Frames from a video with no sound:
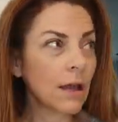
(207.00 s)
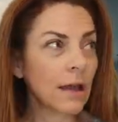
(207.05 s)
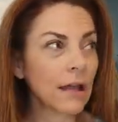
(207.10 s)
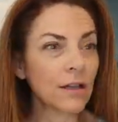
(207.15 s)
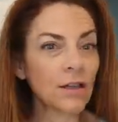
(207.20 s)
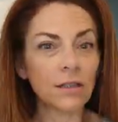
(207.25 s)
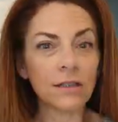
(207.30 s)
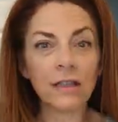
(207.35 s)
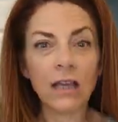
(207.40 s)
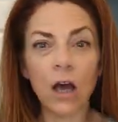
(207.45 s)

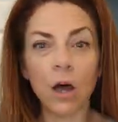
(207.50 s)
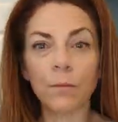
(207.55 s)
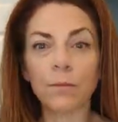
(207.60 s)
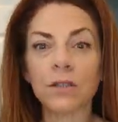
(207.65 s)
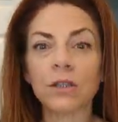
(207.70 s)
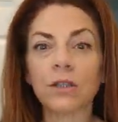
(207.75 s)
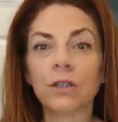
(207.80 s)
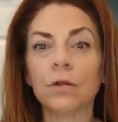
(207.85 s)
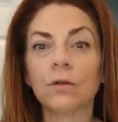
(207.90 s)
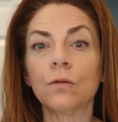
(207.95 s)
it just
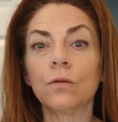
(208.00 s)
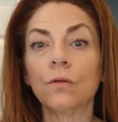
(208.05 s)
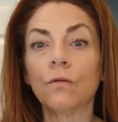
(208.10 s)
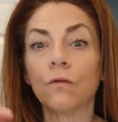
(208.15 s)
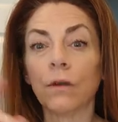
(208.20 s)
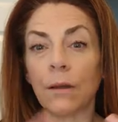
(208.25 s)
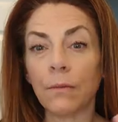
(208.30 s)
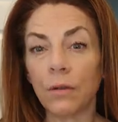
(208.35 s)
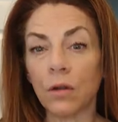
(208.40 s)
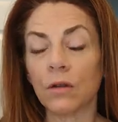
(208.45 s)
helps to
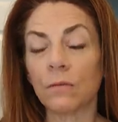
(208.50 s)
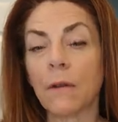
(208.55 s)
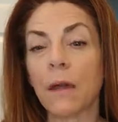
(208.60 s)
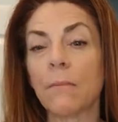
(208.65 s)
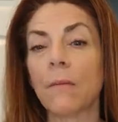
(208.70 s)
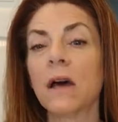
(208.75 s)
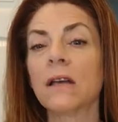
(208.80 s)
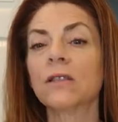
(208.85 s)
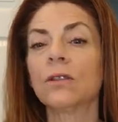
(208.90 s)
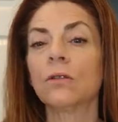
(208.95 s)
rebuild
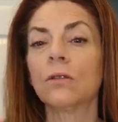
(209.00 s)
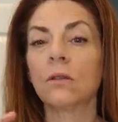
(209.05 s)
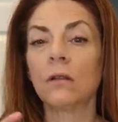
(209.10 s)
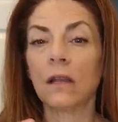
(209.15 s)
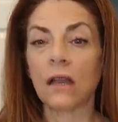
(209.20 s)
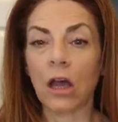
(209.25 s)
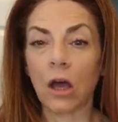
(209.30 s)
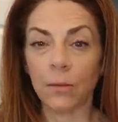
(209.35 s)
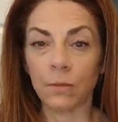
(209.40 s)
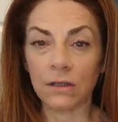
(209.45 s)
my
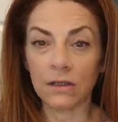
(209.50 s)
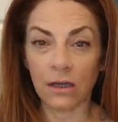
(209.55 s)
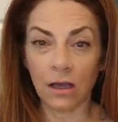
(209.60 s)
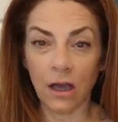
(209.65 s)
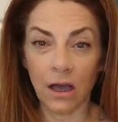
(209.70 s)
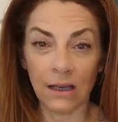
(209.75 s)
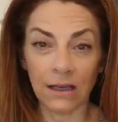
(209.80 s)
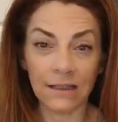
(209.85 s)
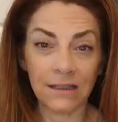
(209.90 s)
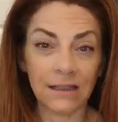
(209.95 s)
muscle. It helps to
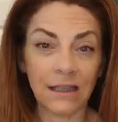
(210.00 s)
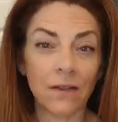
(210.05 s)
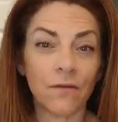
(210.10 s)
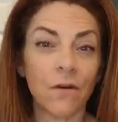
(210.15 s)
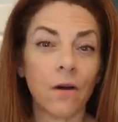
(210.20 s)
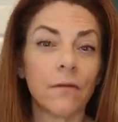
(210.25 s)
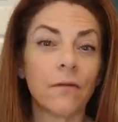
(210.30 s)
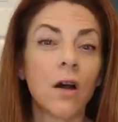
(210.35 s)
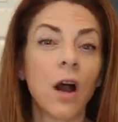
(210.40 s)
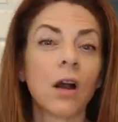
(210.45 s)
kind of
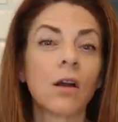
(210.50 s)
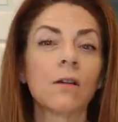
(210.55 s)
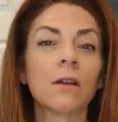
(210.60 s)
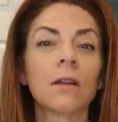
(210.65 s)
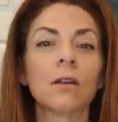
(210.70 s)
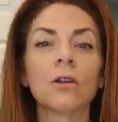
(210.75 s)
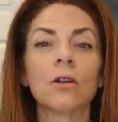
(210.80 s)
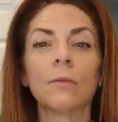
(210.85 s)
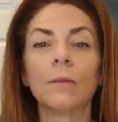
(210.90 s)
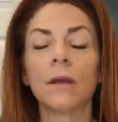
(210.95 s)
stave off hunger
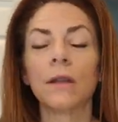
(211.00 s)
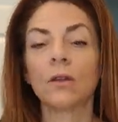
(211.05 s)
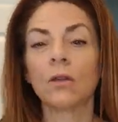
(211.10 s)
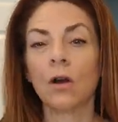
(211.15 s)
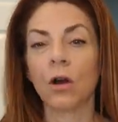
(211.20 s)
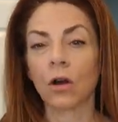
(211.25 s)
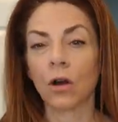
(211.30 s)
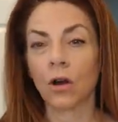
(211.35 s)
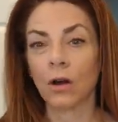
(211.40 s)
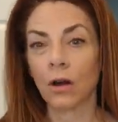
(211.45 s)
a little bit
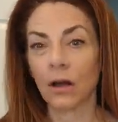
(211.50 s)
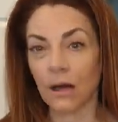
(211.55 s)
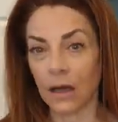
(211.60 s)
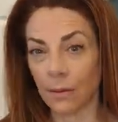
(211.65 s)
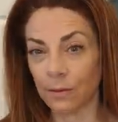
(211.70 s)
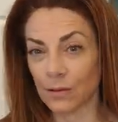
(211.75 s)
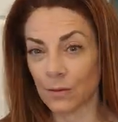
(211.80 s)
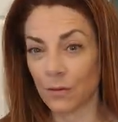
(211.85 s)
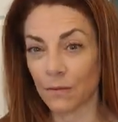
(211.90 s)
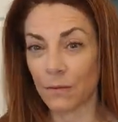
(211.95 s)
longer. It
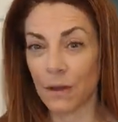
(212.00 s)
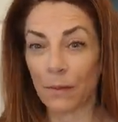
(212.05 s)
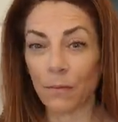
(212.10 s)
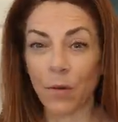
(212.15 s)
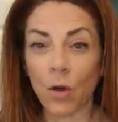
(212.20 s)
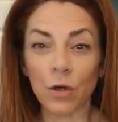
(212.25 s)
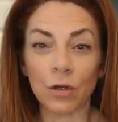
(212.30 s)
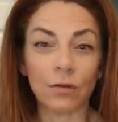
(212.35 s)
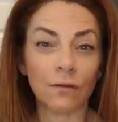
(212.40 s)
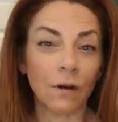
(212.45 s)
helps with my
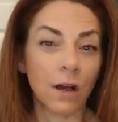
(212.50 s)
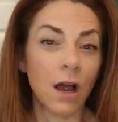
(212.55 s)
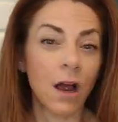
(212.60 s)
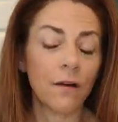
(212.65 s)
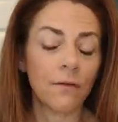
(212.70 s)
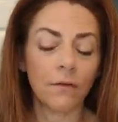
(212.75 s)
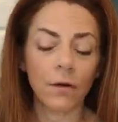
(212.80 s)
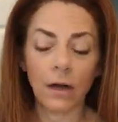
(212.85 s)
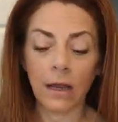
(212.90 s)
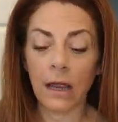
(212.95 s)
post
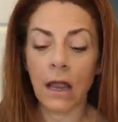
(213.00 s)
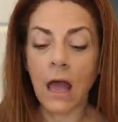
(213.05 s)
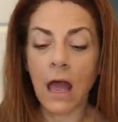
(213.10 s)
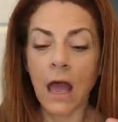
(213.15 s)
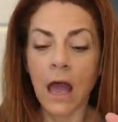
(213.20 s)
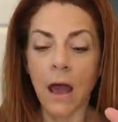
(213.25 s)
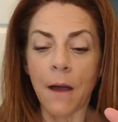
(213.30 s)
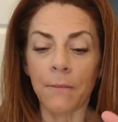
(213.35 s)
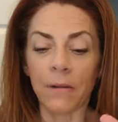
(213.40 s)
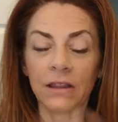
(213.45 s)
recovery.
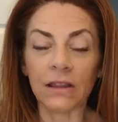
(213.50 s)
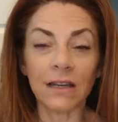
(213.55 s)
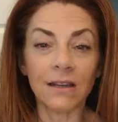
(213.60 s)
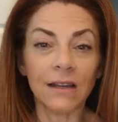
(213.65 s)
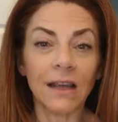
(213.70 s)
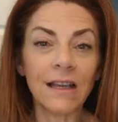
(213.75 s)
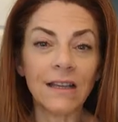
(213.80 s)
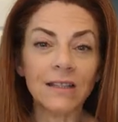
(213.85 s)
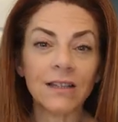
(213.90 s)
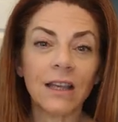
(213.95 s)
But the
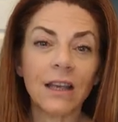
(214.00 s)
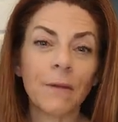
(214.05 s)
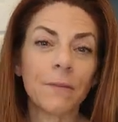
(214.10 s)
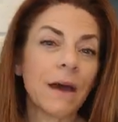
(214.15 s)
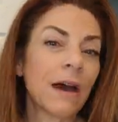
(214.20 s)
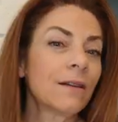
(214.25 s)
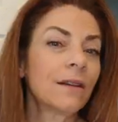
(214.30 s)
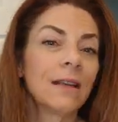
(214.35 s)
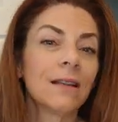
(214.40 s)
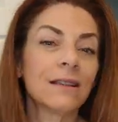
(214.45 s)
nice thing
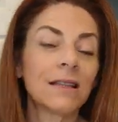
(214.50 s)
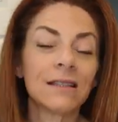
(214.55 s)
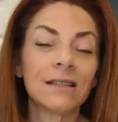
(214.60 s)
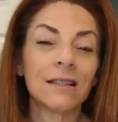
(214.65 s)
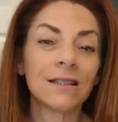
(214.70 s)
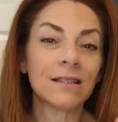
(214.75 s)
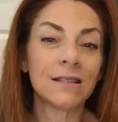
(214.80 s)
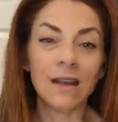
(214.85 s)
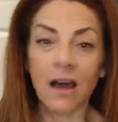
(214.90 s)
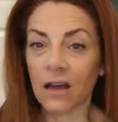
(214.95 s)
about it,
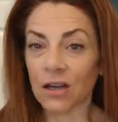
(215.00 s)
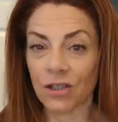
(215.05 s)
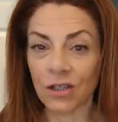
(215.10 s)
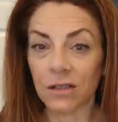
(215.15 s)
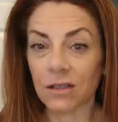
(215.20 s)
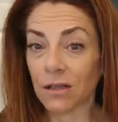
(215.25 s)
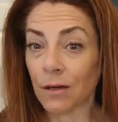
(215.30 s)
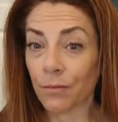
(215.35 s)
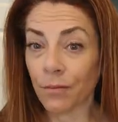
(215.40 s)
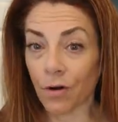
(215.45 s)
this is not
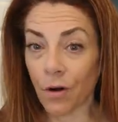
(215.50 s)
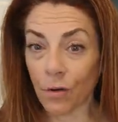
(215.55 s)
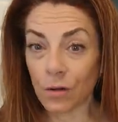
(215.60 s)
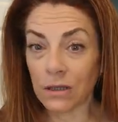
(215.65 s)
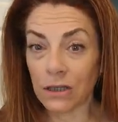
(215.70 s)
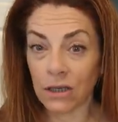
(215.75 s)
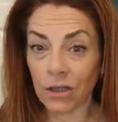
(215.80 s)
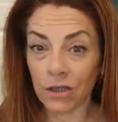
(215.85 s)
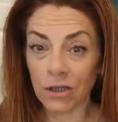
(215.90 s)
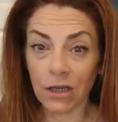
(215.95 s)
just a
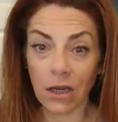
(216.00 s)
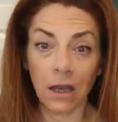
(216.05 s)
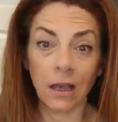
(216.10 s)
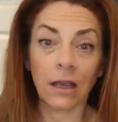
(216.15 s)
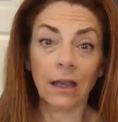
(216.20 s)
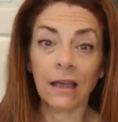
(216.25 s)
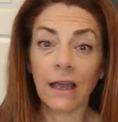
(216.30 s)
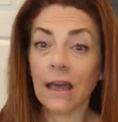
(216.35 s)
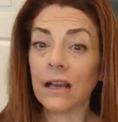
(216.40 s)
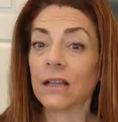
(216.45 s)
protein
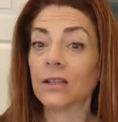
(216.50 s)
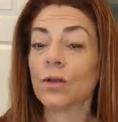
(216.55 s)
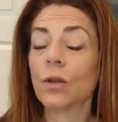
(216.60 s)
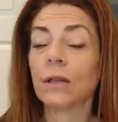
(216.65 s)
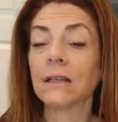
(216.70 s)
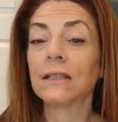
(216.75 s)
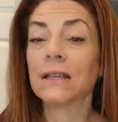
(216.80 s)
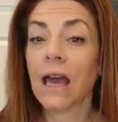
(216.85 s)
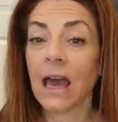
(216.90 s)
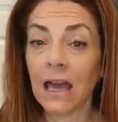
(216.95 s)
shake. Again, it's
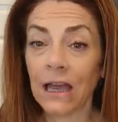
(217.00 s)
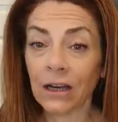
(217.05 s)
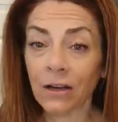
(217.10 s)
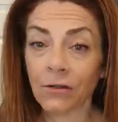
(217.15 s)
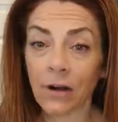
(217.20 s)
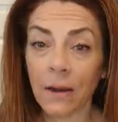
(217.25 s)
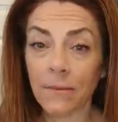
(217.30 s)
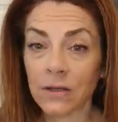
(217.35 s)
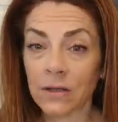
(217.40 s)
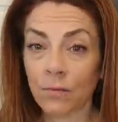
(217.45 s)
only 10
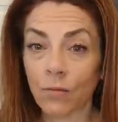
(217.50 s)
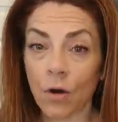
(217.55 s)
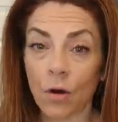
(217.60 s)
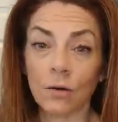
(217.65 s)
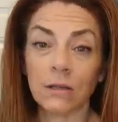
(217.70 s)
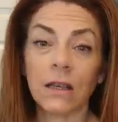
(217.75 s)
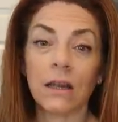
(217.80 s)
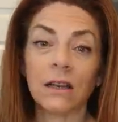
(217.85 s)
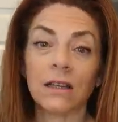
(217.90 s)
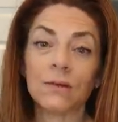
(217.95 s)
grams of
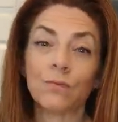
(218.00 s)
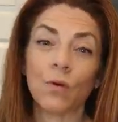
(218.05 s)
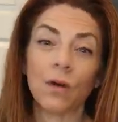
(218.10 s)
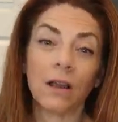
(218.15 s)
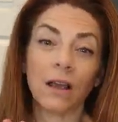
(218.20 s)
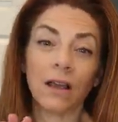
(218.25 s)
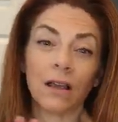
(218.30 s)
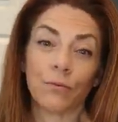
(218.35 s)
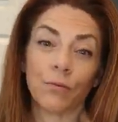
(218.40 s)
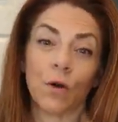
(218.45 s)
protein. It's
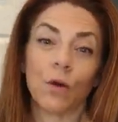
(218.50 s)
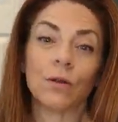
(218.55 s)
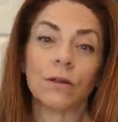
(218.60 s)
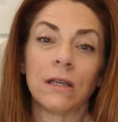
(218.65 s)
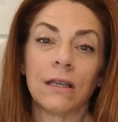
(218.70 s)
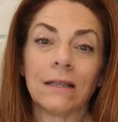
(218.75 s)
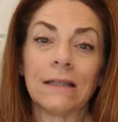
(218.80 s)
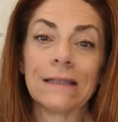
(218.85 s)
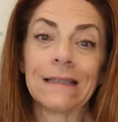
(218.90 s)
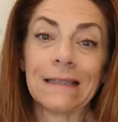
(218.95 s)
more like a
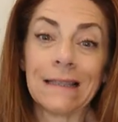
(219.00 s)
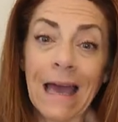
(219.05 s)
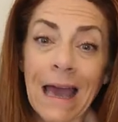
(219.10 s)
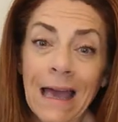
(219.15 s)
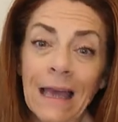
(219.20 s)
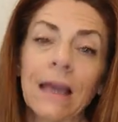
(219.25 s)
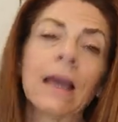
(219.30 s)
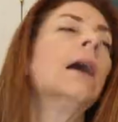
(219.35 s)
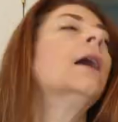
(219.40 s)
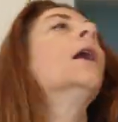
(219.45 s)
protein
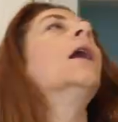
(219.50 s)
snack,